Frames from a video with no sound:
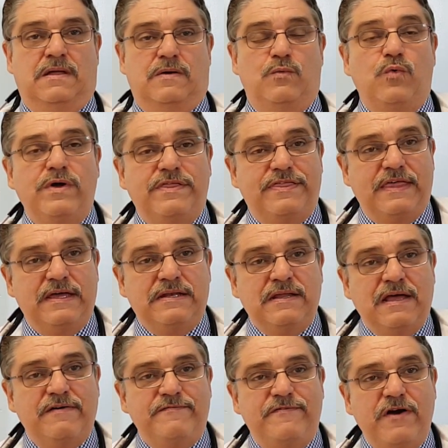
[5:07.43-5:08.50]
within
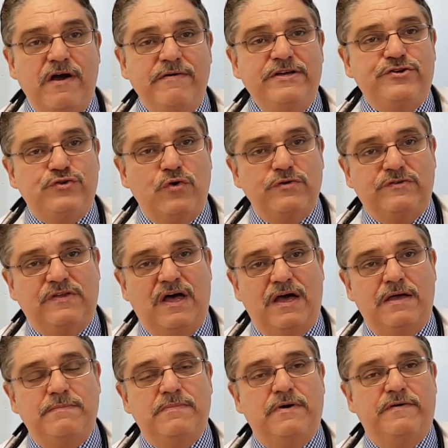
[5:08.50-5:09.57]
a very short
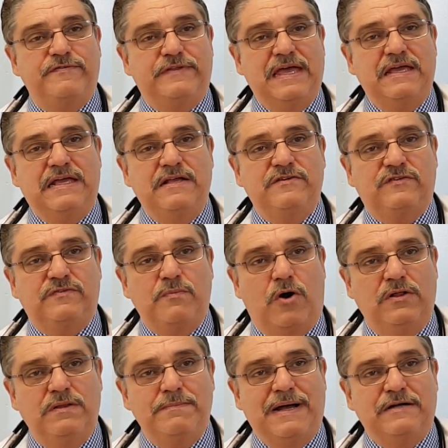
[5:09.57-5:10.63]
time of taking
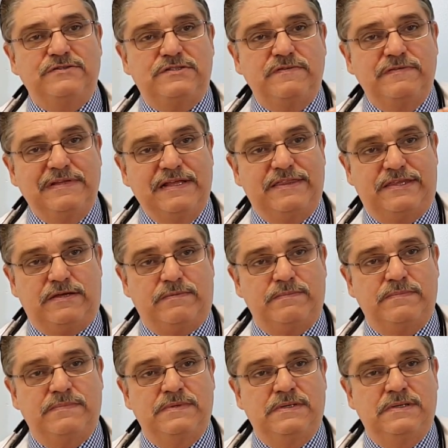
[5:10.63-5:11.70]
small amounts of lithium.
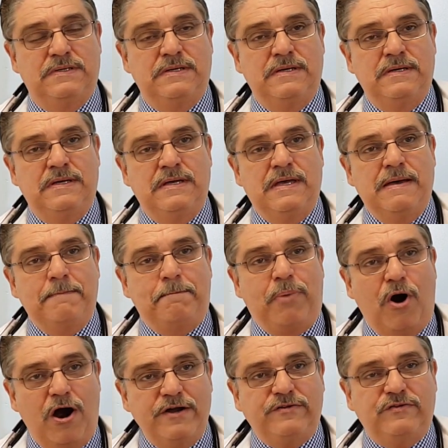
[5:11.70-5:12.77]

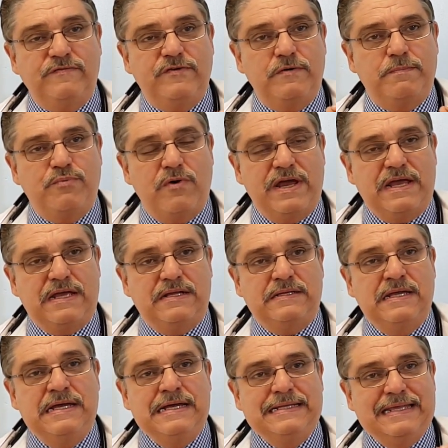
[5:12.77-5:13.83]
Parts of your
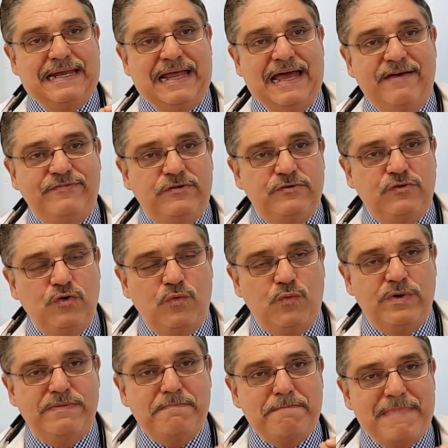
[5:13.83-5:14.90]
brain that have to do
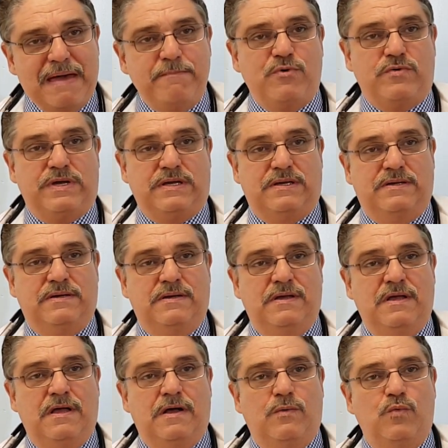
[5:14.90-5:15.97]
with memory,
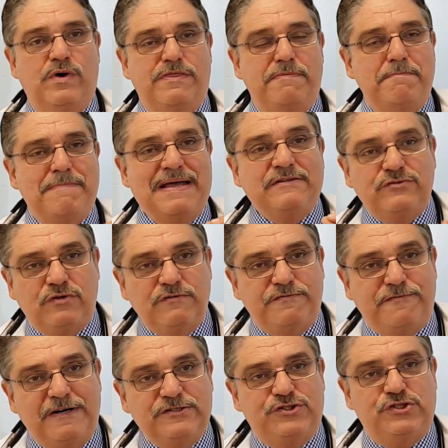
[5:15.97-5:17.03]
with mental
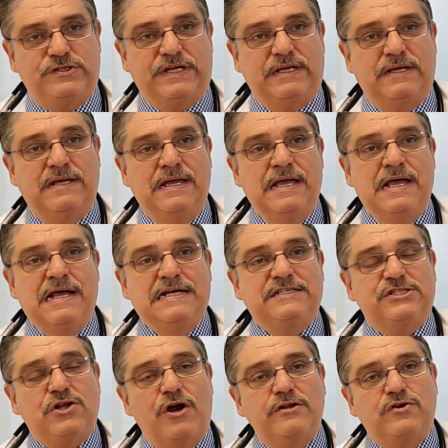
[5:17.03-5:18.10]
functioning,
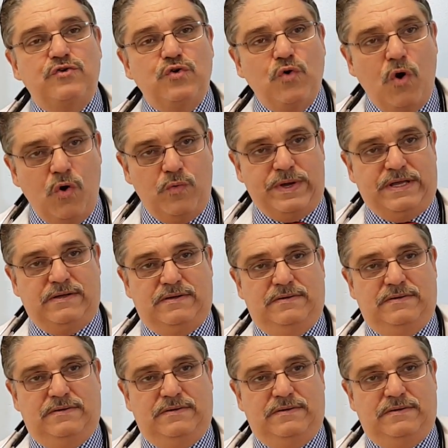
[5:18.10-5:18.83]
start growing.